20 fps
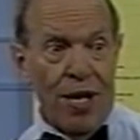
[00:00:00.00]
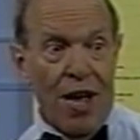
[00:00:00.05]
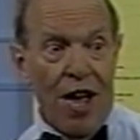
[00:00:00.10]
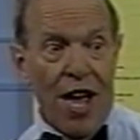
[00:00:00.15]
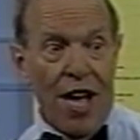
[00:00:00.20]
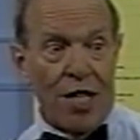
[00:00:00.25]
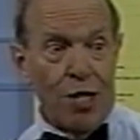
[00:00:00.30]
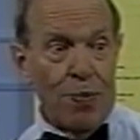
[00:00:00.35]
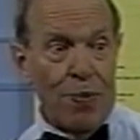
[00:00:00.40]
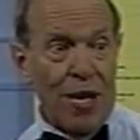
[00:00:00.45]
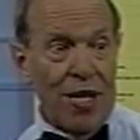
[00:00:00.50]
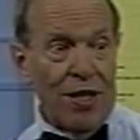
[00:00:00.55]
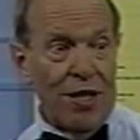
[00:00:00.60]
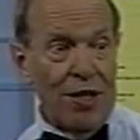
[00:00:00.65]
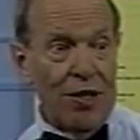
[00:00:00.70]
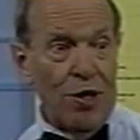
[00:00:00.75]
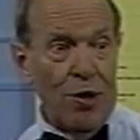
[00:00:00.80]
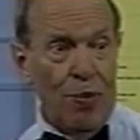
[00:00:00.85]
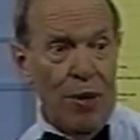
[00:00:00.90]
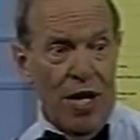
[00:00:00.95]
I expect
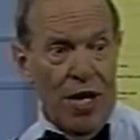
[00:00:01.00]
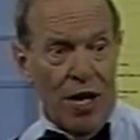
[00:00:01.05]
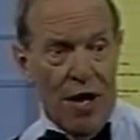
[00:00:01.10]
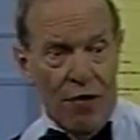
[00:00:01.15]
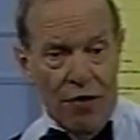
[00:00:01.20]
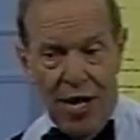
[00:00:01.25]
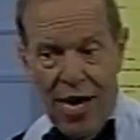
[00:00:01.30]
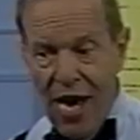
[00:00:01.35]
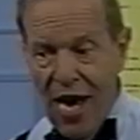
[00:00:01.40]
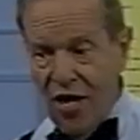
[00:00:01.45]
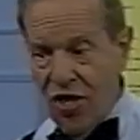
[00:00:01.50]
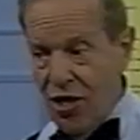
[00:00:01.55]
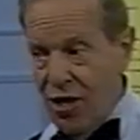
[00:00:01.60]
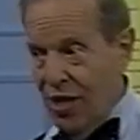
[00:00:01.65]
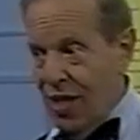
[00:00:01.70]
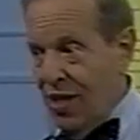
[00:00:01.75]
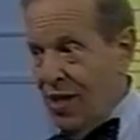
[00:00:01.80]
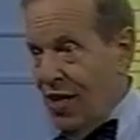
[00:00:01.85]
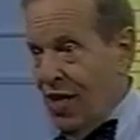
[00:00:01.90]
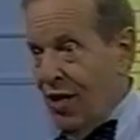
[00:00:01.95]
that there'll be enough cash in
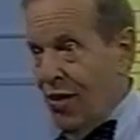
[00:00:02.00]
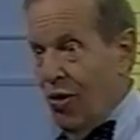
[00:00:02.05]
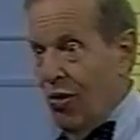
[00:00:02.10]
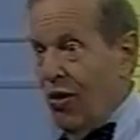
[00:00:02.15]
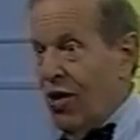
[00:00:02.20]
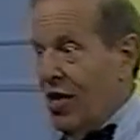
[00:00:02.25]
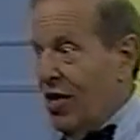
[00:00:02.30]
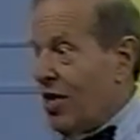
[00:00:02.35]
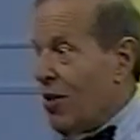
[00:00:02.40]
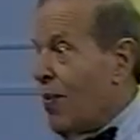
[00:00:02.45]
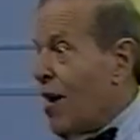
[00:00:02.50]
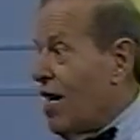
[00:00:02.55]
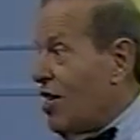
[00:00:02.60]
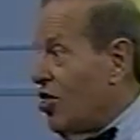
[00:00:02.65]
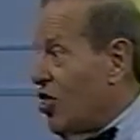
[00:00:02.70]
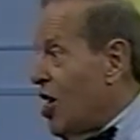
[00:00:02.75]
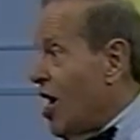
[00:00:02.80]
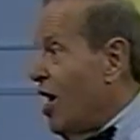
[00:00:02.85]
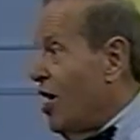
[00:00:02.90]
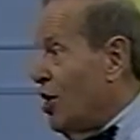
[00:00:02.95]
the till to make
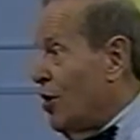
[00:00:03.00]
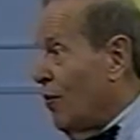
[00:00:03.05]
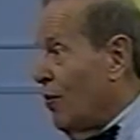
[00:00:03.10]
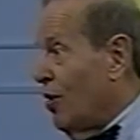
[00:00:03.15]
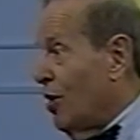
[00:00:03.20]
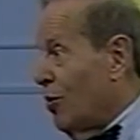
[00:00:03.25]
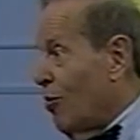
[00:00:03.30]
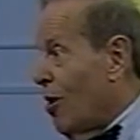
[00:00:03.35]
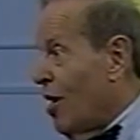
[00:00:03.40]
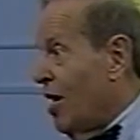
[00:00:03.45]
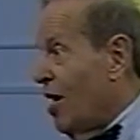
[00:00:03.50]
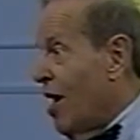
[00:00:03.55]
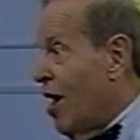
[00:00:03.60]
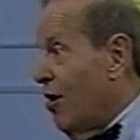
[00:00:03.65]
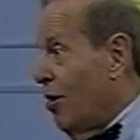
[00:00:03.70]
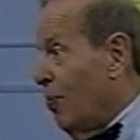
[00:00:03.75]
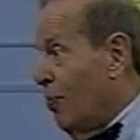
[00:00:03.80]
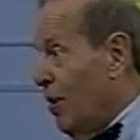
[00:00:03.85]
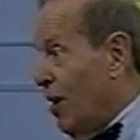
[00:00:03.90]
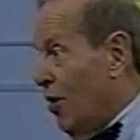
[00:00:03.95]
change for the
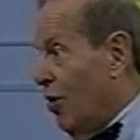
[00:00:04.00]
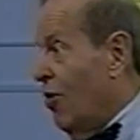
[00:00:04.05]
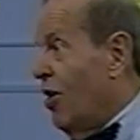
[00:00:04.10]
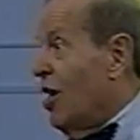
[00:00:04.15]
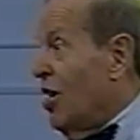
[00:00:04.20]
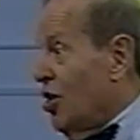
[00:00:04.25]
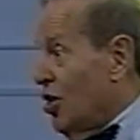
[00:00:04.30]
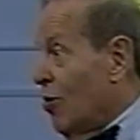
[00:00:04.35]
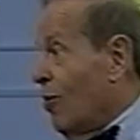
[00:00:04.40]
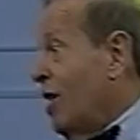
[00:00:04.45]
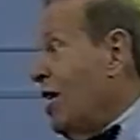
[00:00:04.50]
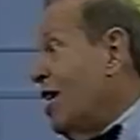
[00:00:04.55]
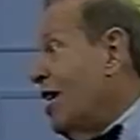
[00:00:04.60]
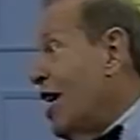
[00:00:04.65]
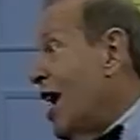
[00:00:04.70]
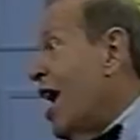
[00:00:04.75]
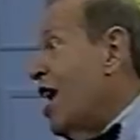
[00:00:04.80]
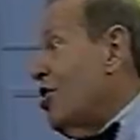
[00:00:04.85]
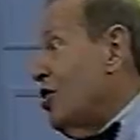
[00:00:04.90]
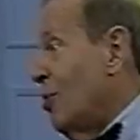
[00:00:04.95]
$20 bill. So we need
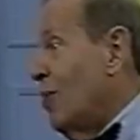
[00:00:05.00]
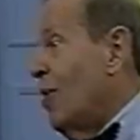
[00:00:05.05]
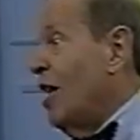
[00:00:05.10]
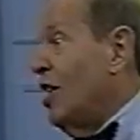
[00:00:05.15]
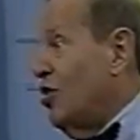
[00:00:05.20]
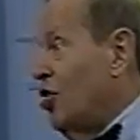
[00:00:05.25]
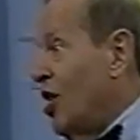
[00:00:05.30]
cash to make